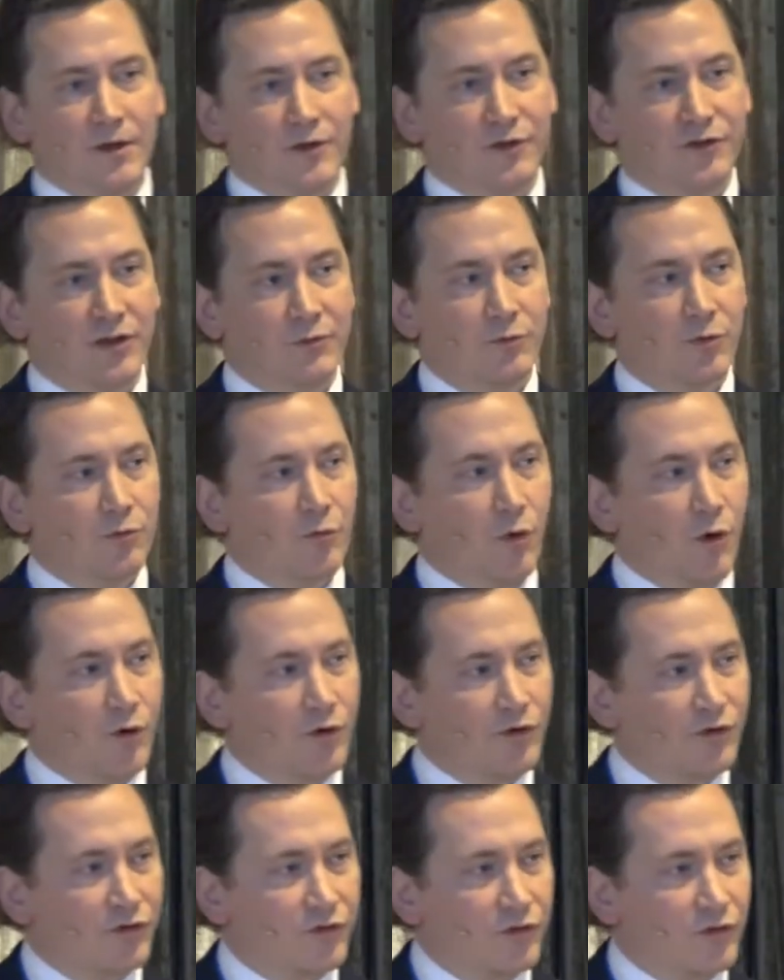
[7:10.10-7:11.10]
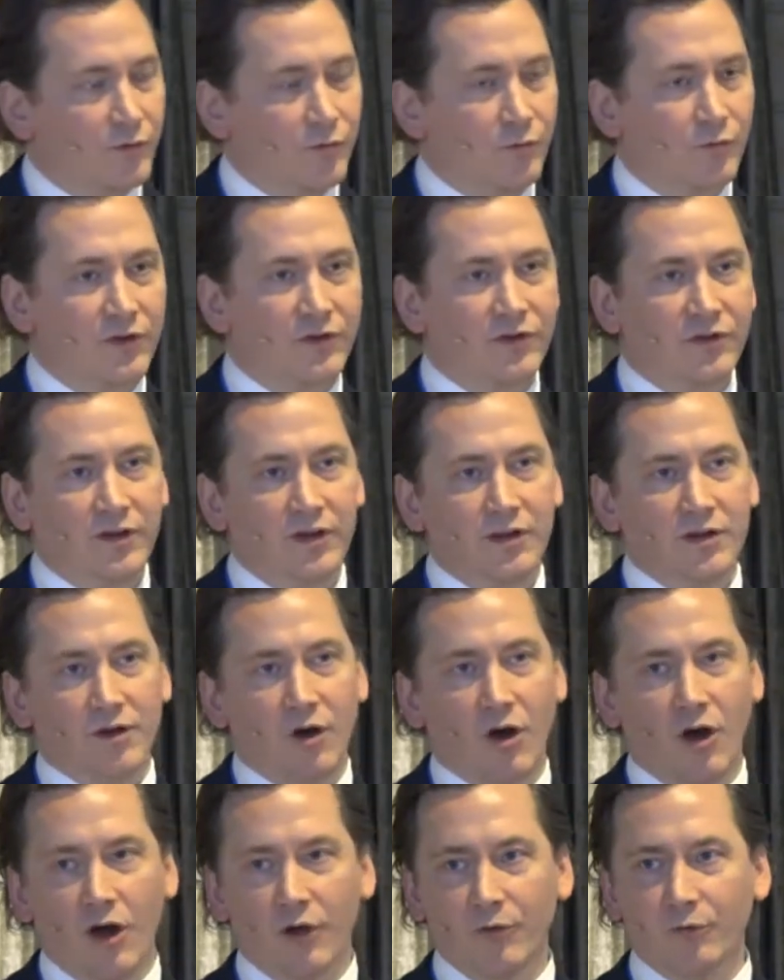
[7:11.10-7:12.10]
civil wars, we see
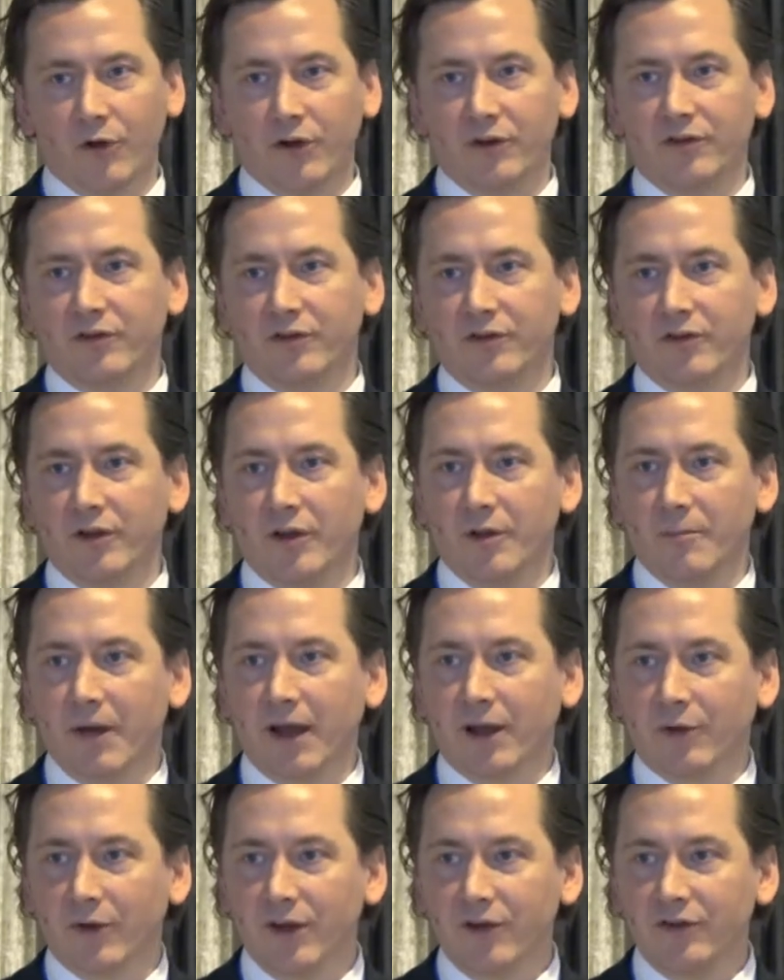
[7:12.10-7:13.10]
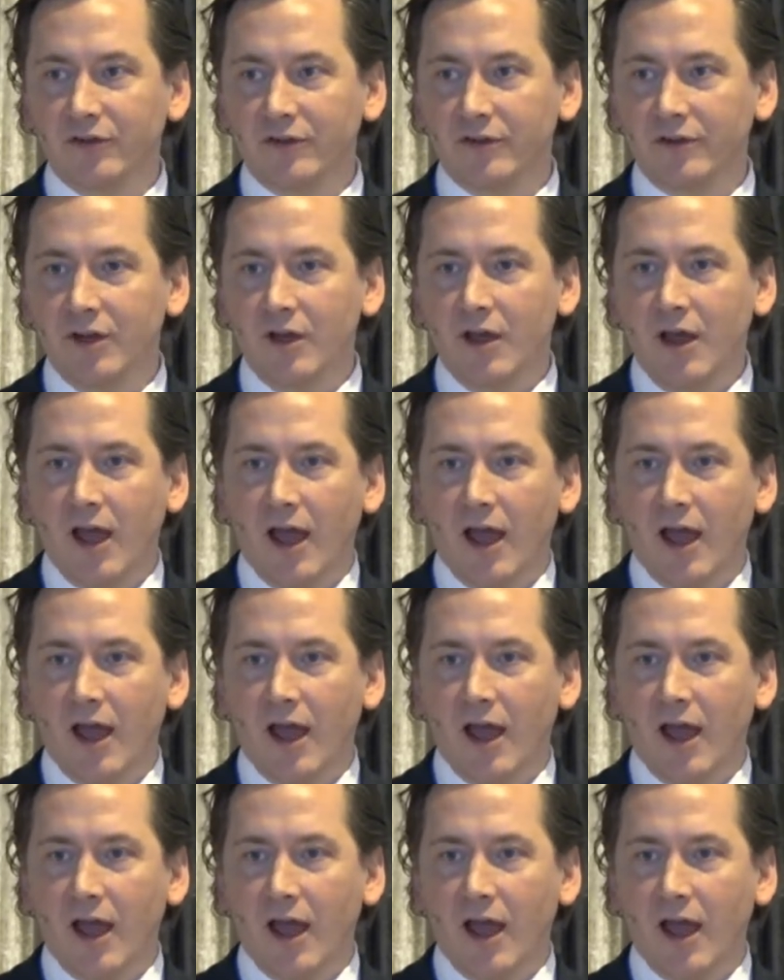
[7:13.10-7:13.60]
unwanted migration,